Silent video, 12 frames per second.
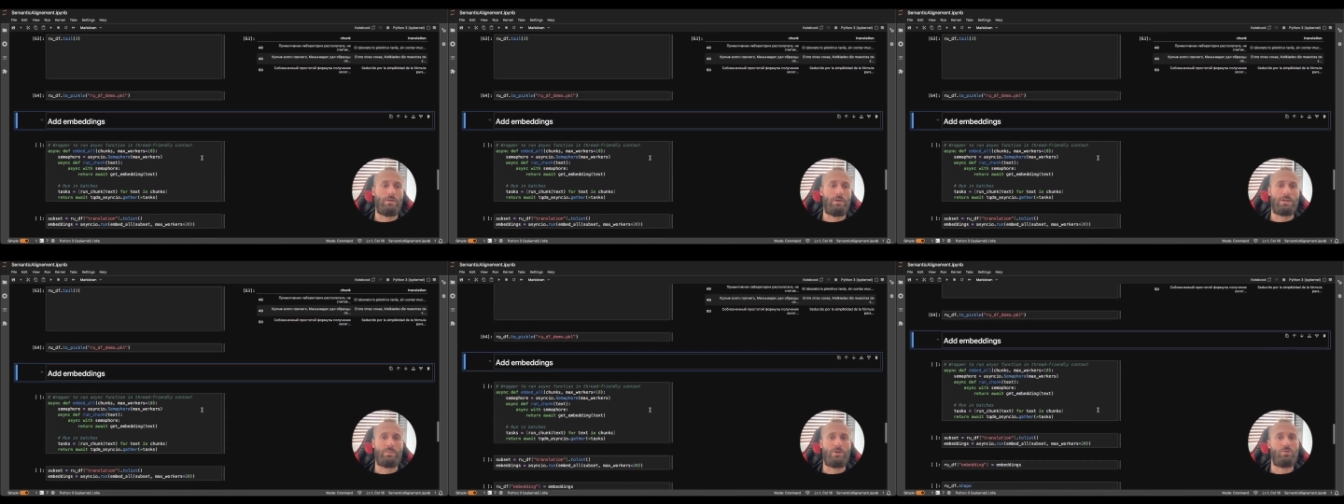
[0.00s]

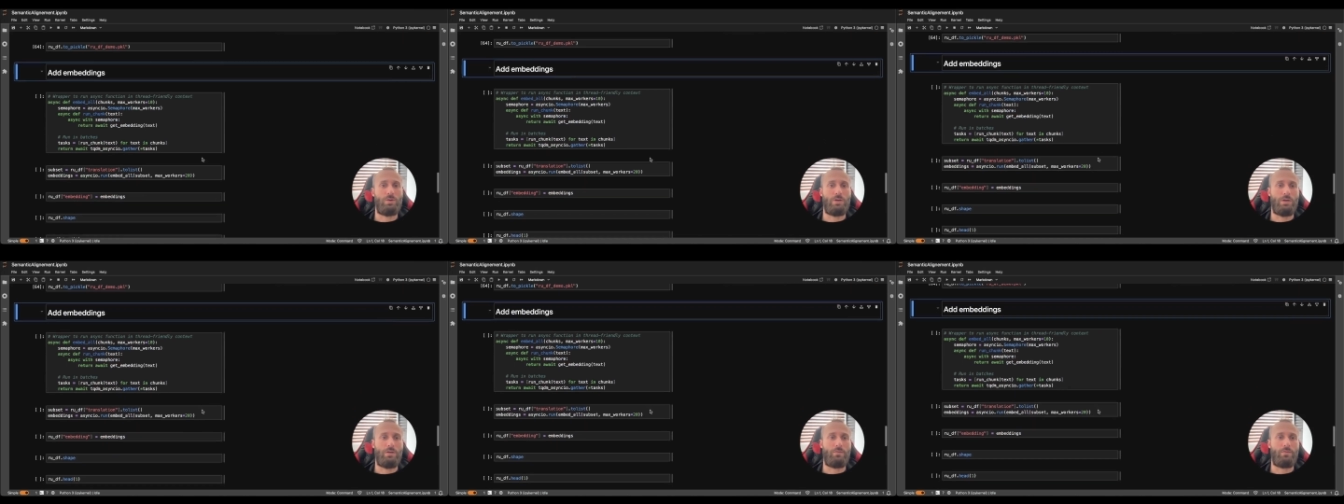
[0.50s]
especially
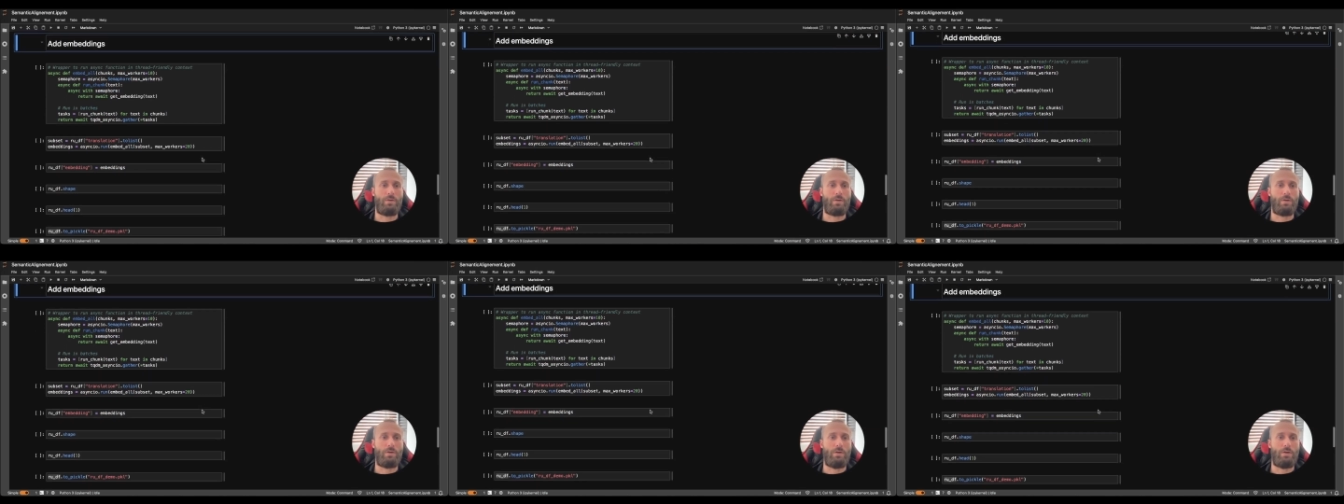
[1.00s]
if
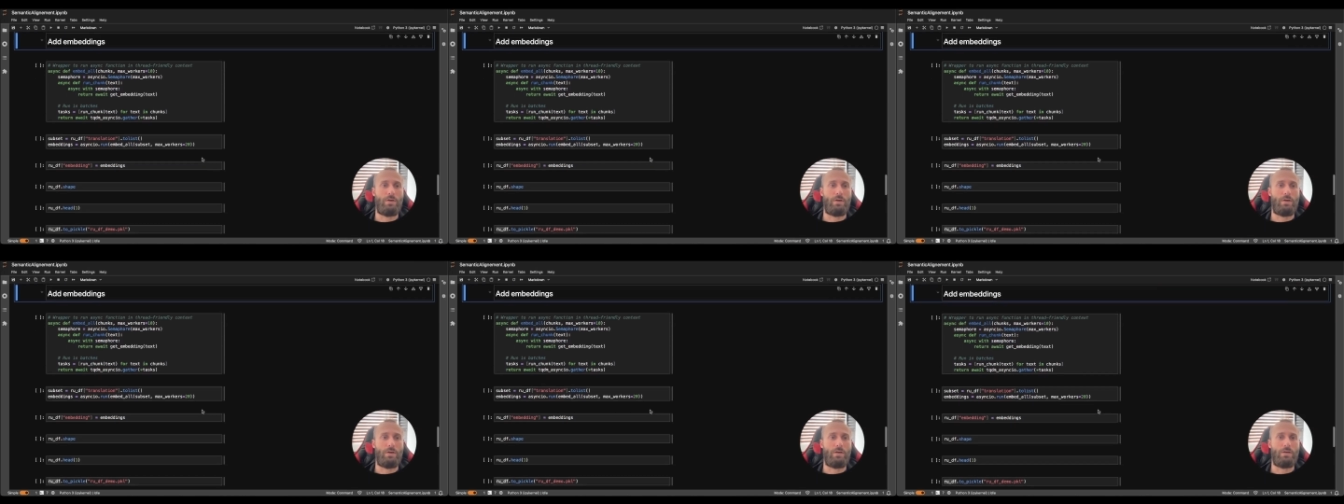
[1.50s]

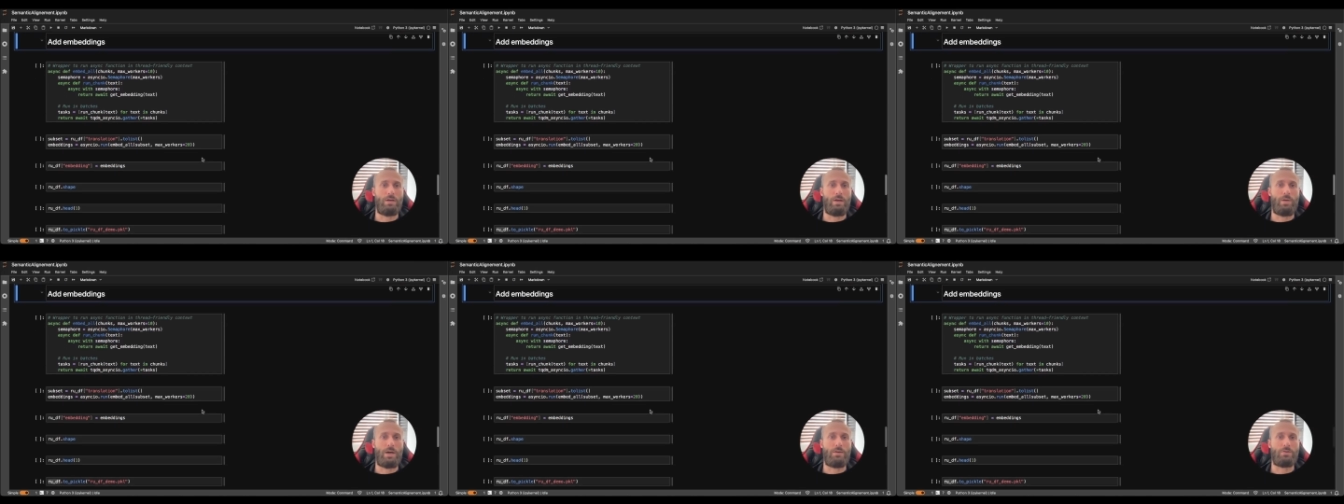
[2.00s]
the
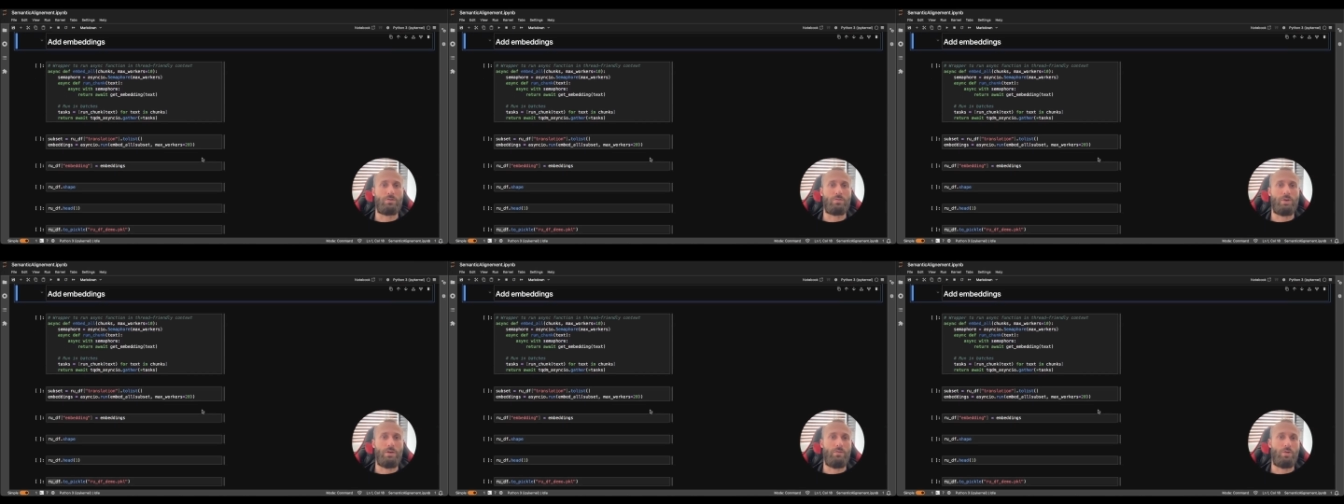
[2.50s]
API is not
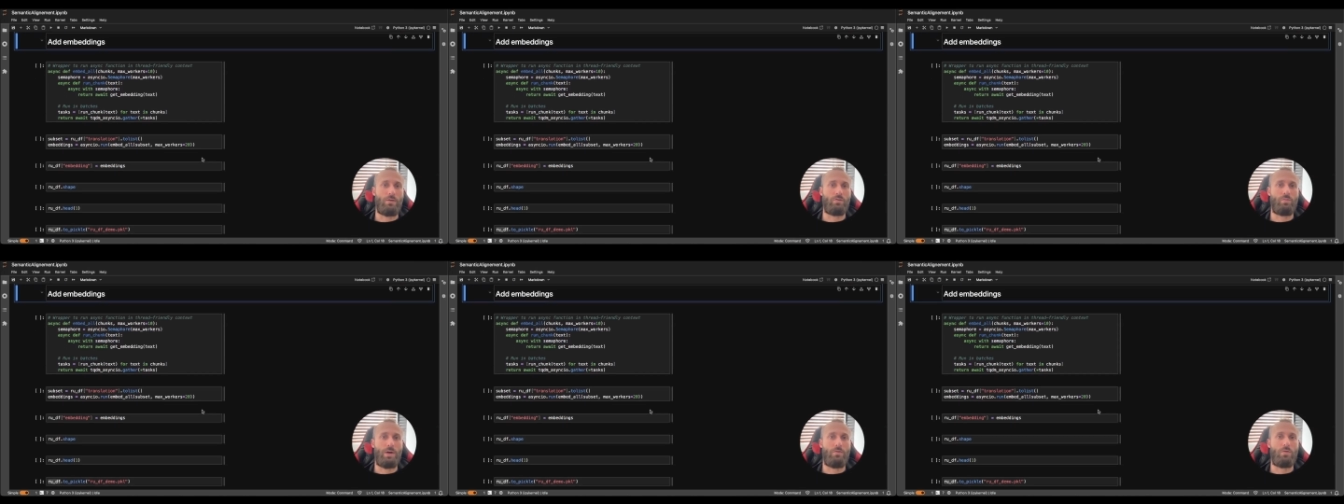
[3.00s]
free, if you have
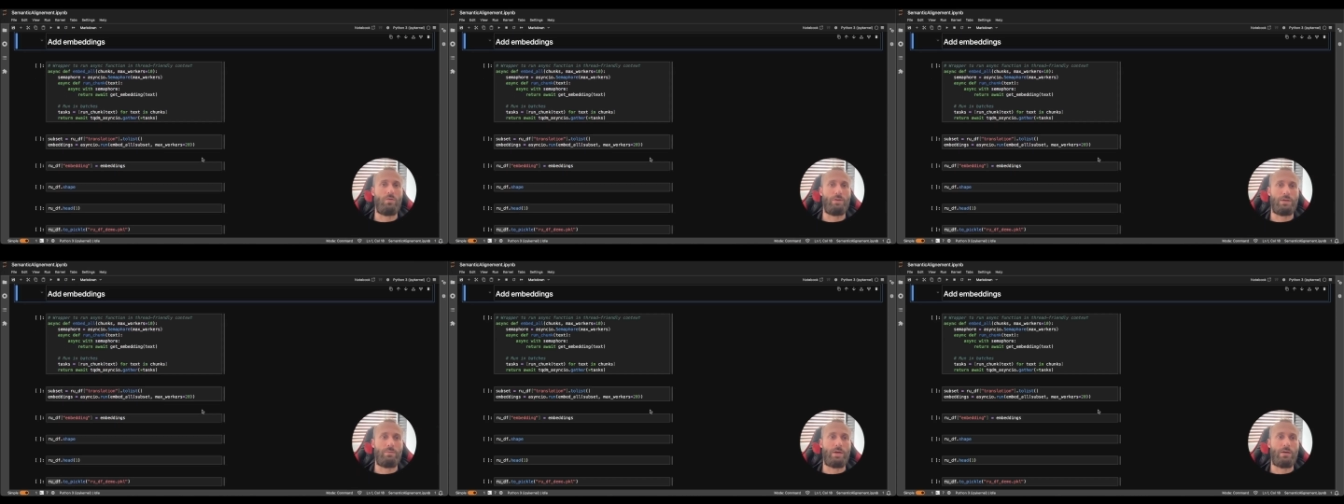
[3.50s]
to pay for all
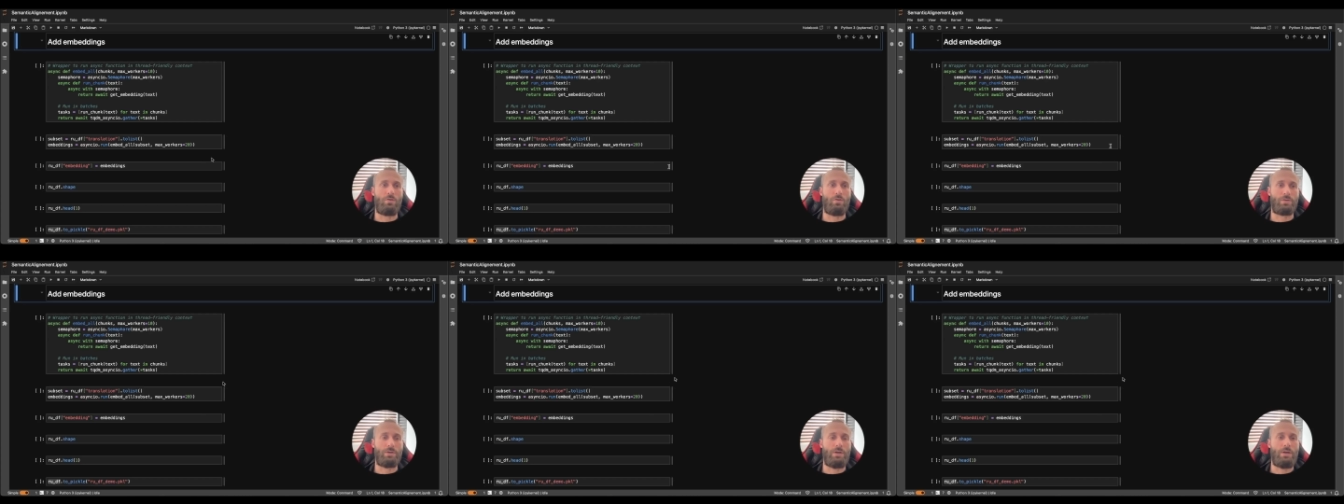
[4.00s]
these API calls.